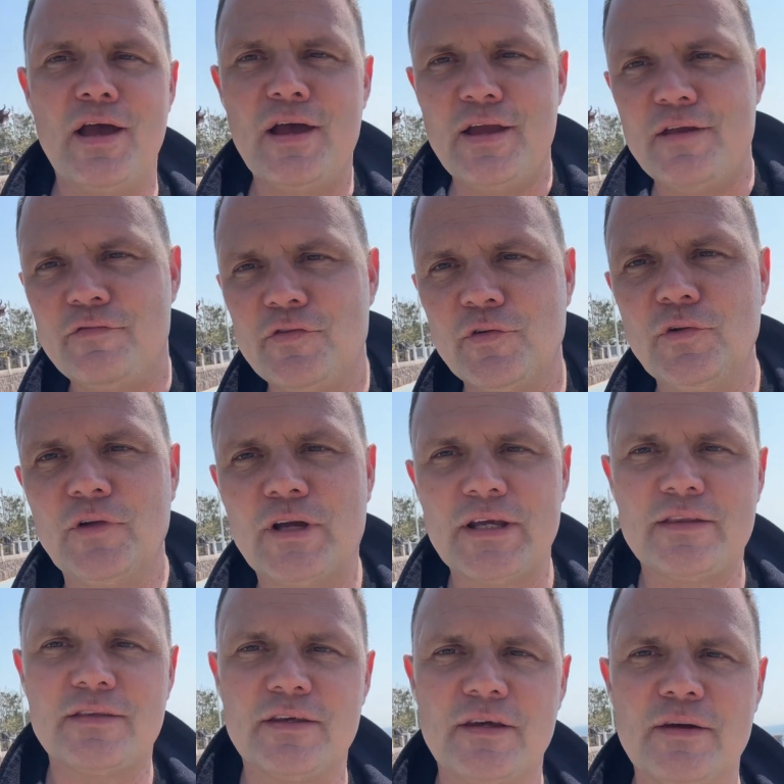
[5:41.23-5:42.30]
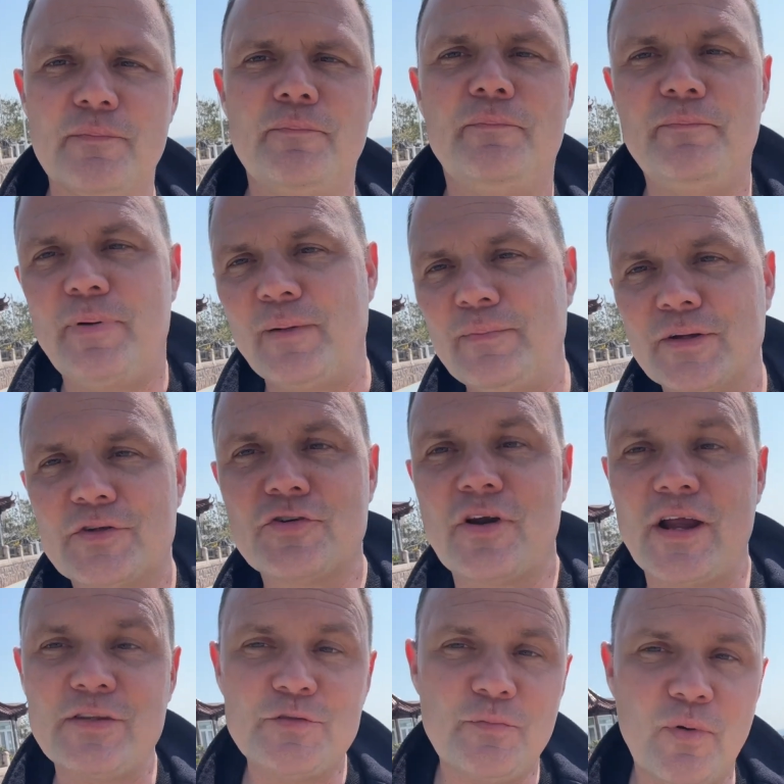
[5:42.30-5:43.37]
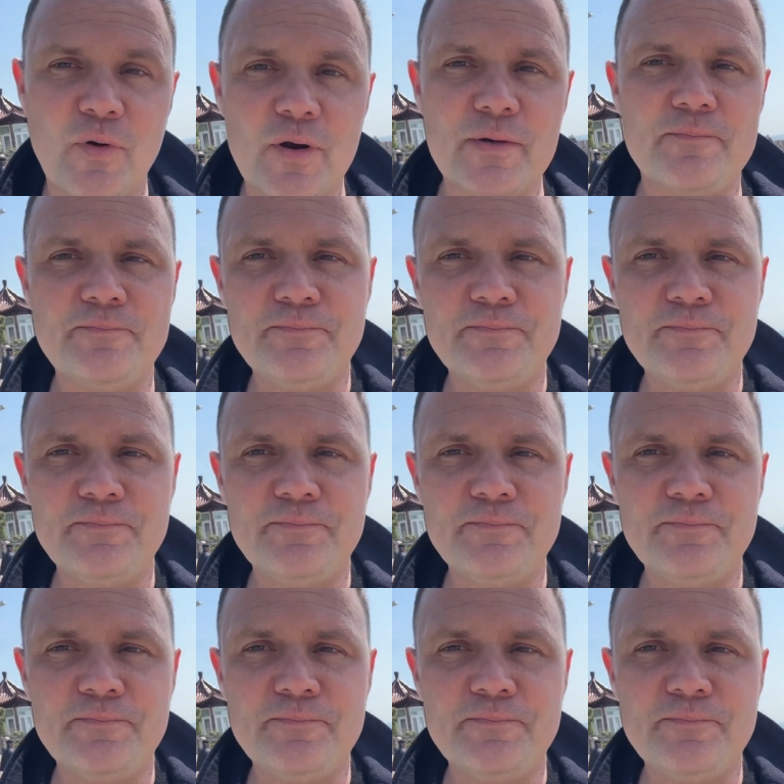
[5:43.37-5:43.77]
If you look at the public transport